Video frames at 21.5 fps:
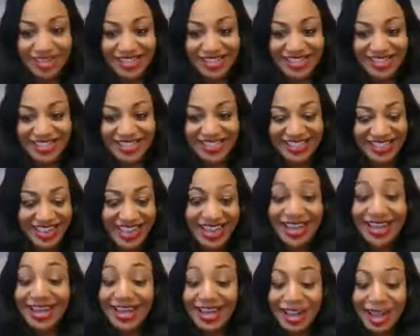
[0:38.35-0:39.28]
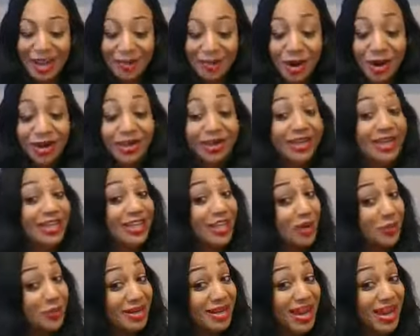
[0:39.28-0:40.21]
She said, "Hey, Margaret, can you
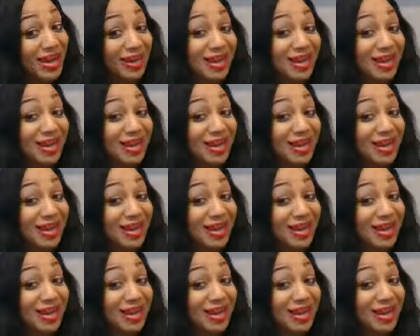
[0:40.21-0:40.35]
hear me now?